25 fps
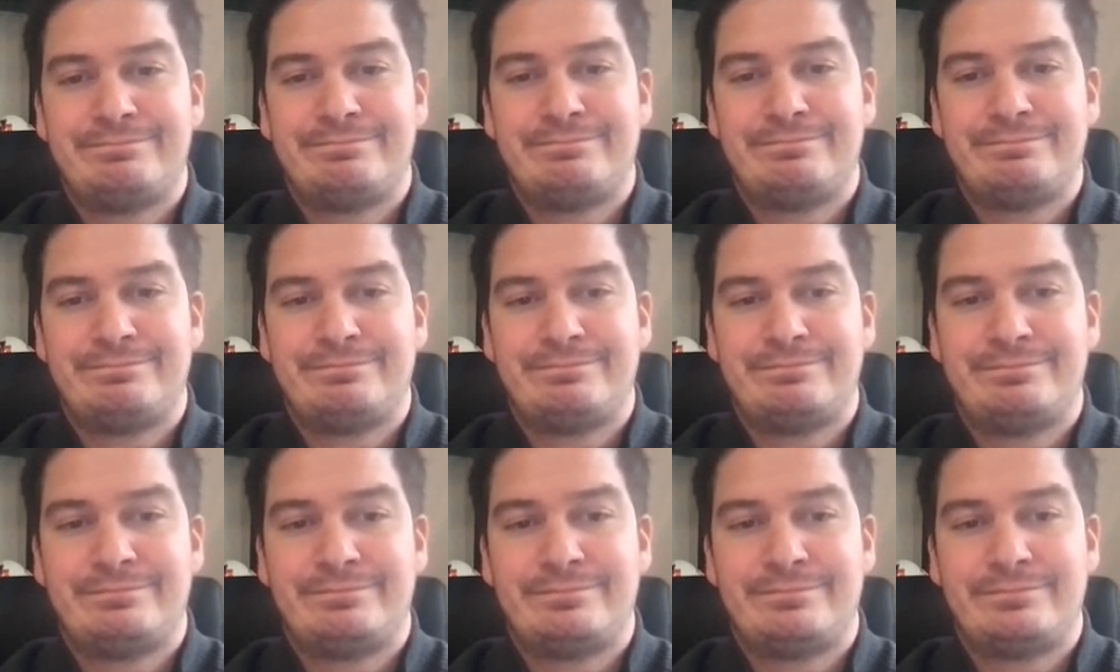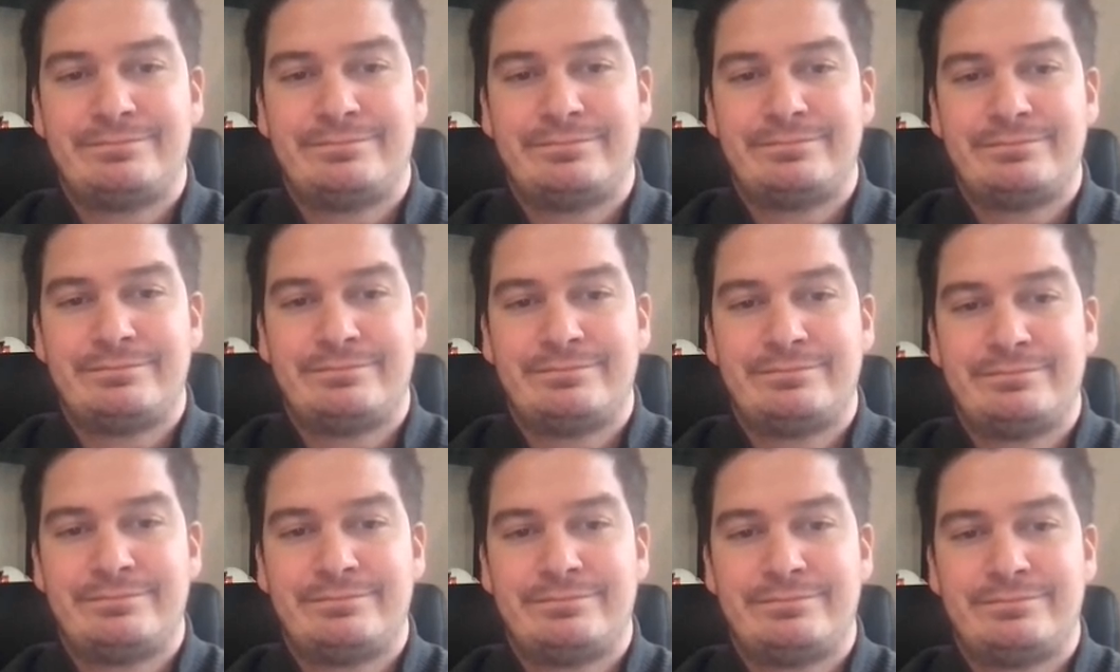
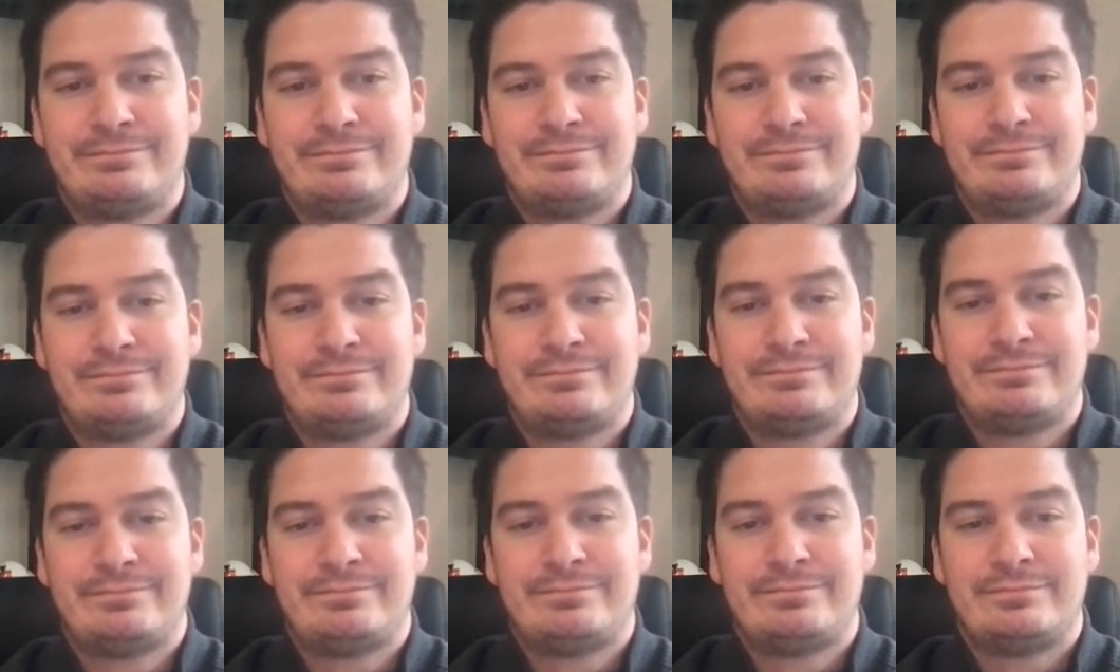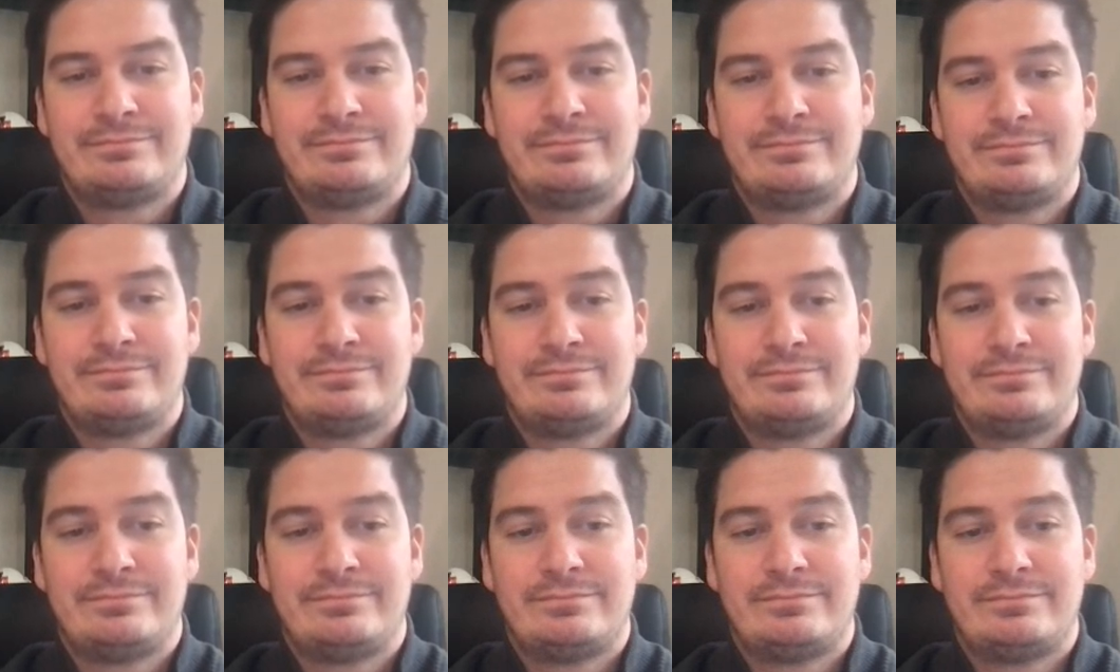
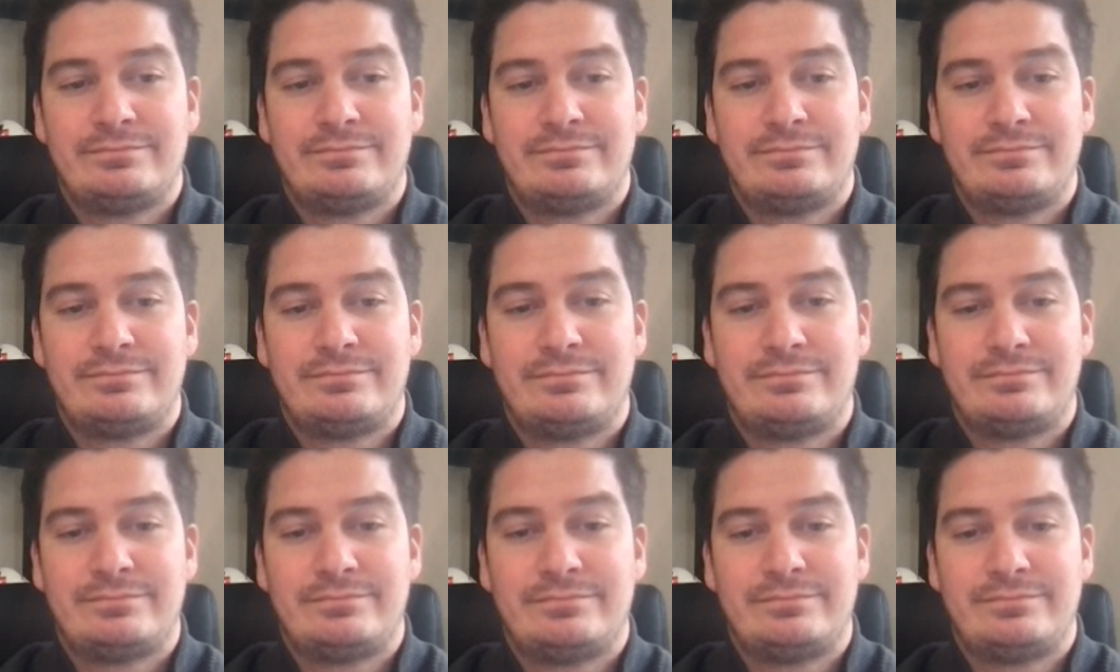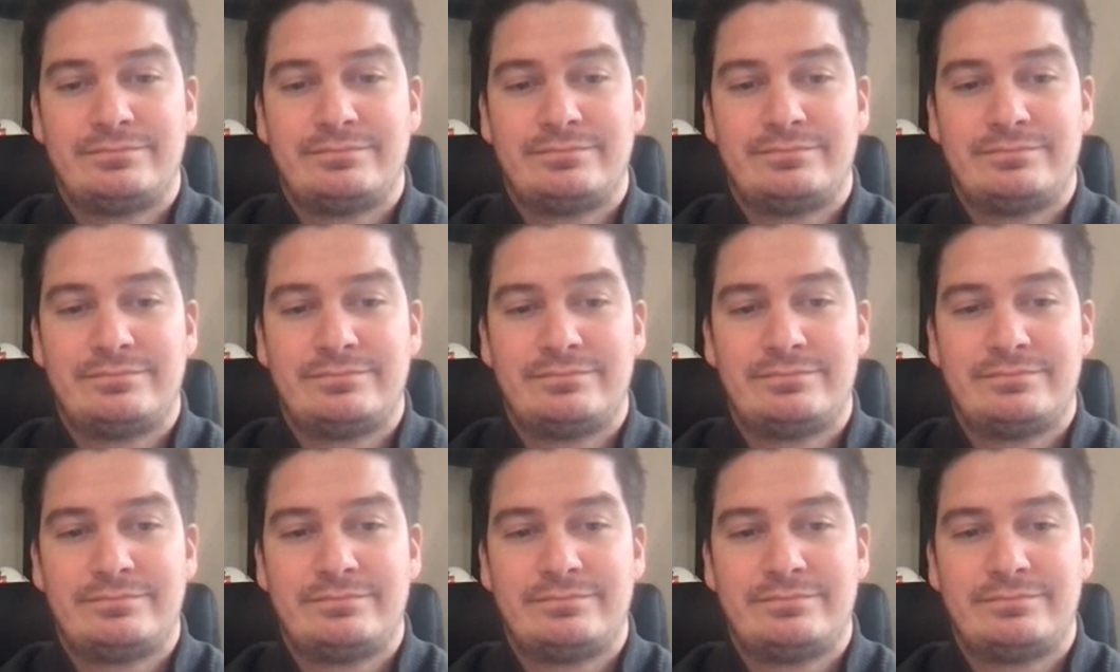(not speaking)